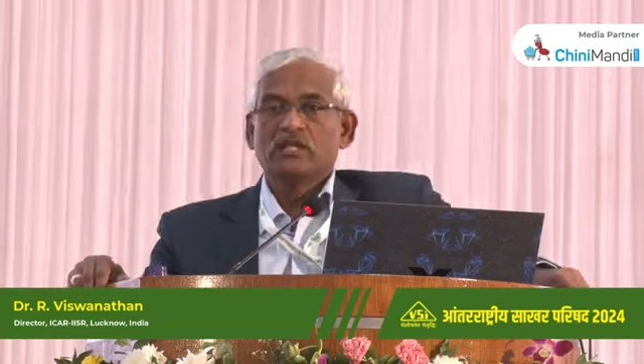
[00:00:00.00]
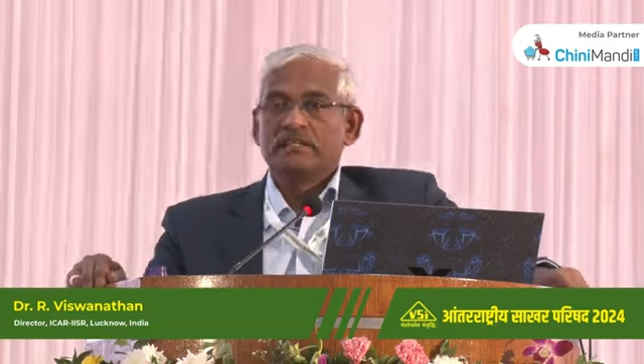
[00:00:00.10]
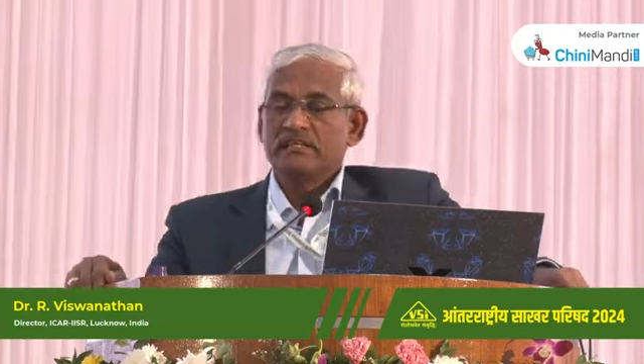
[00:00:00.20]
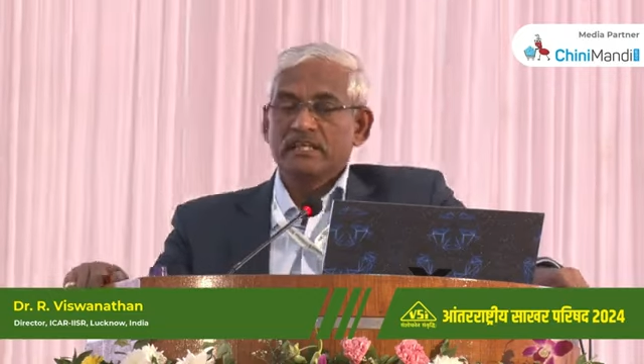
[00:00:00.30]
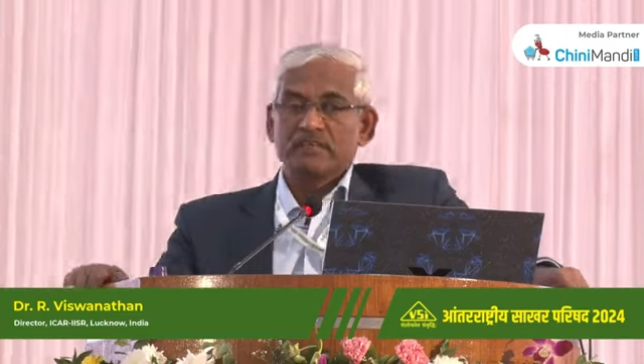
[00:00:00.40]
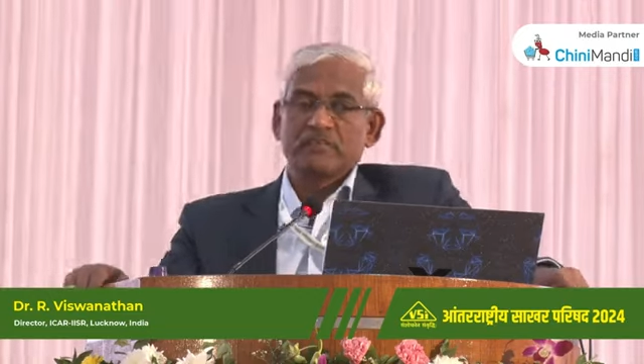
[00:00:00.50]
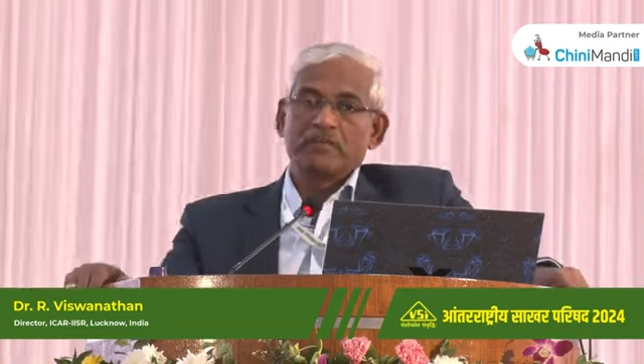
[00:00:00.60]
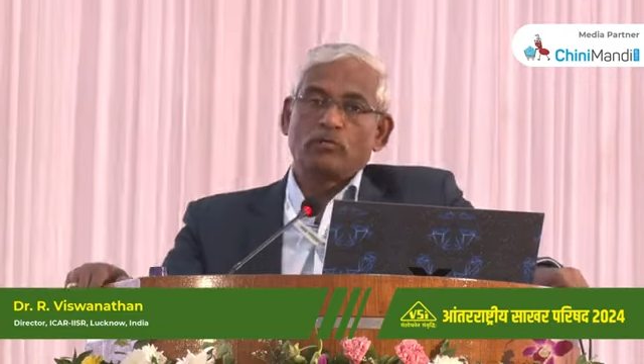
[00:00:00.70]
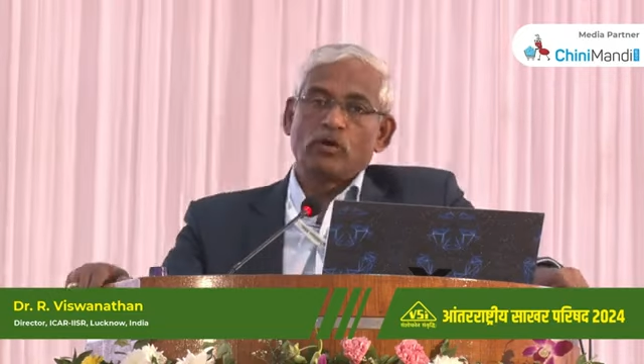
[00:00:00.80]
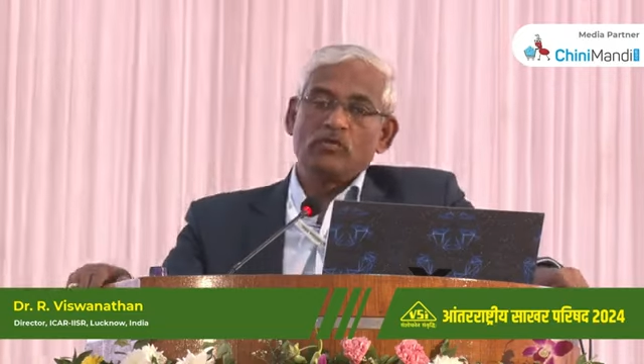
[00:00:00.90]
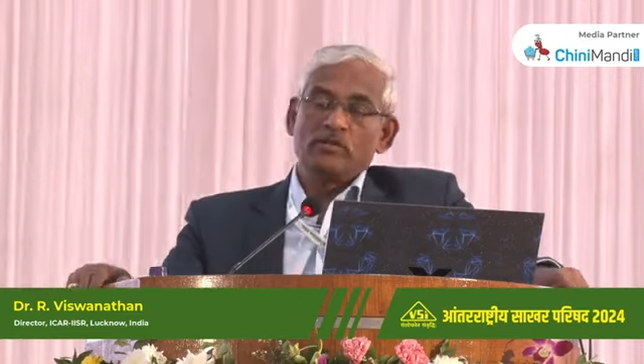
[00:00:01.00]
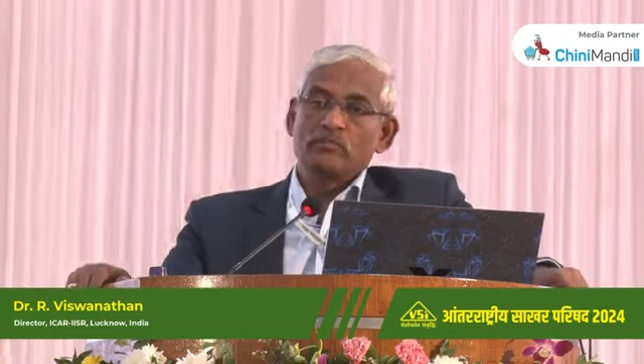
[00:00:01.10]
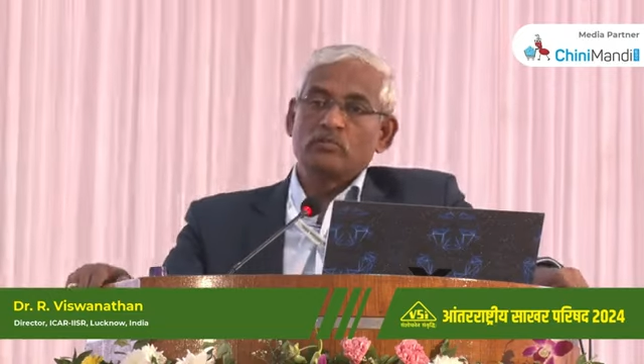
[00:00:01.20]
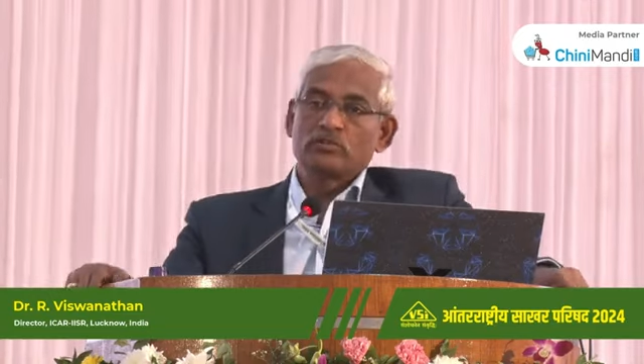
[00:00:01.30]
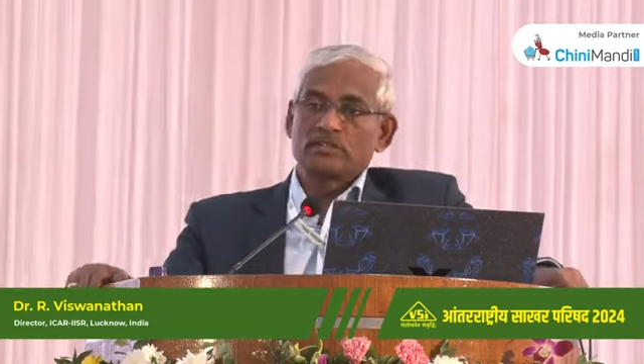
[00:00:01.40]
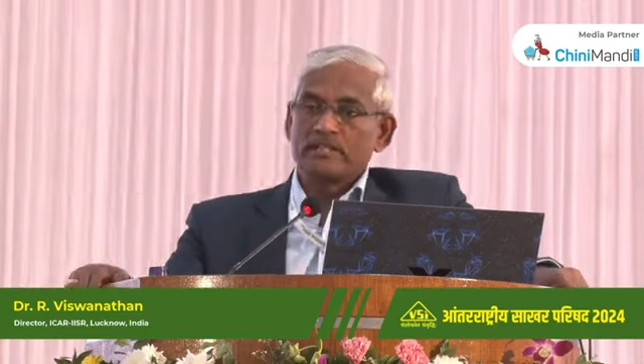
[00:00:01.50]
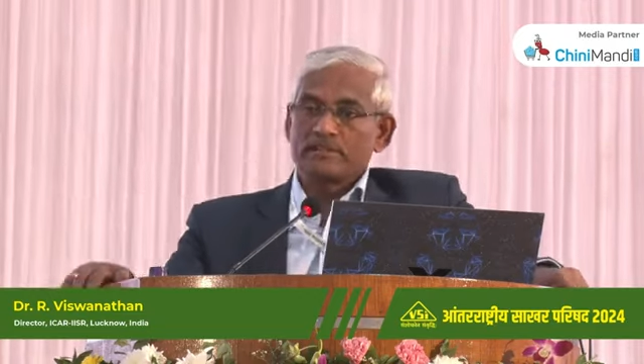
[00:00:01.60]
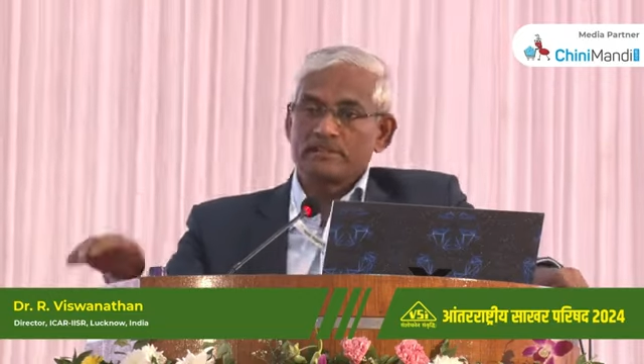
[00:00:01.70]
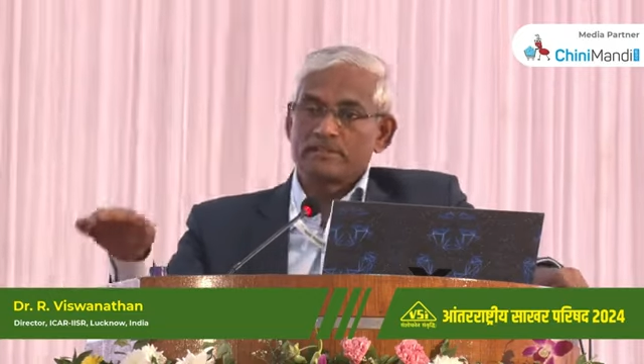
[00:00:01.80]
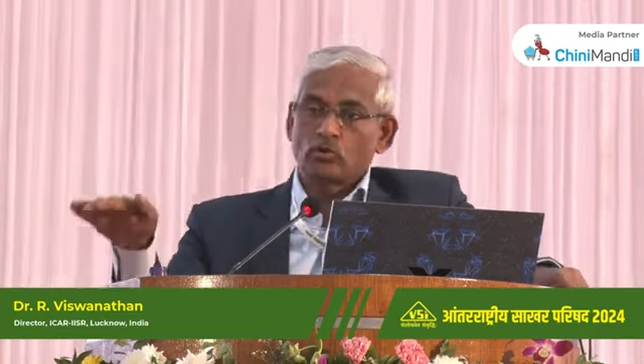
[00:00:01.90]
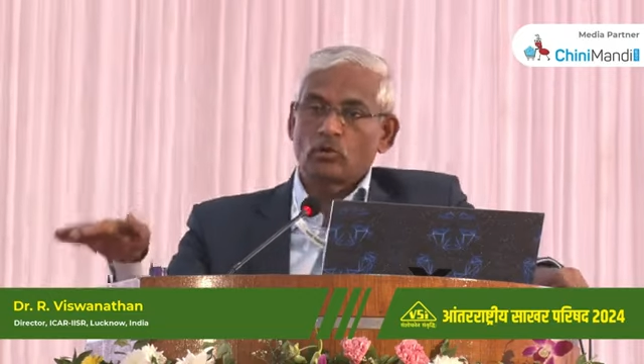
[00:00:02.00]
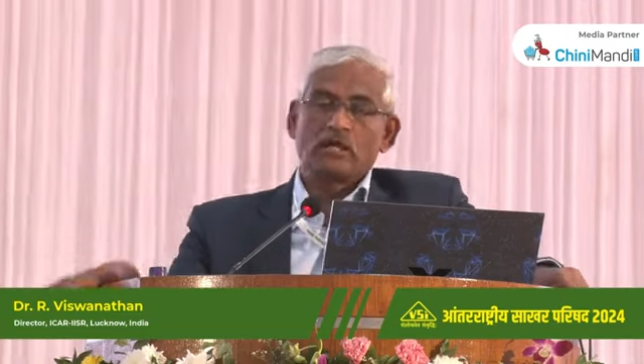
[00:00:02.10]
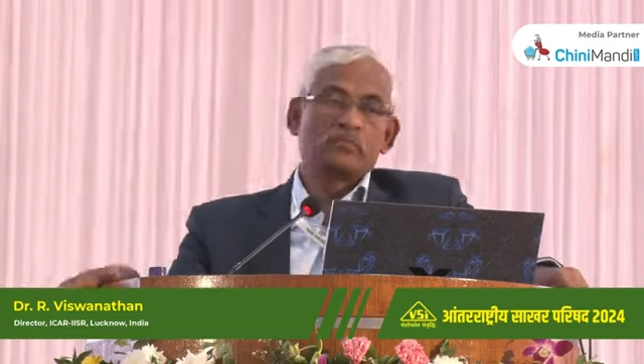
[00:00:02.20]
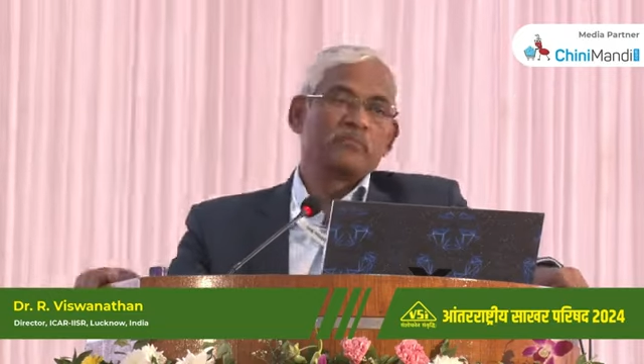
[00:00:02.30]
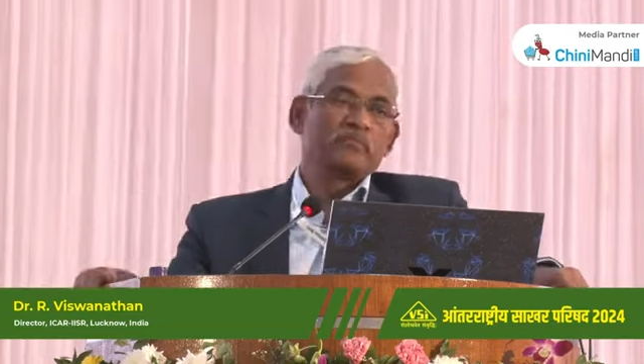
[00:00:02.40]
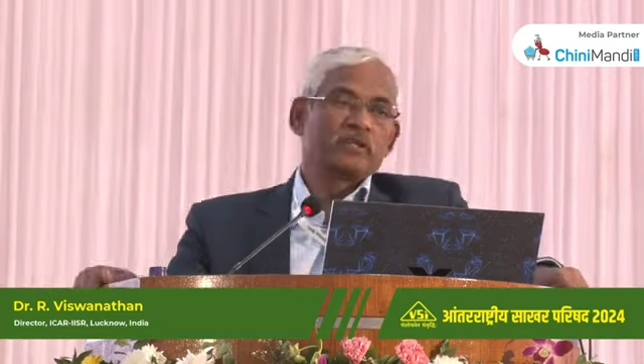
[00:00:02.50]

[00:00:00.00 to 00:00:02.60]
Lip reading: In that we found mostly the sorghum.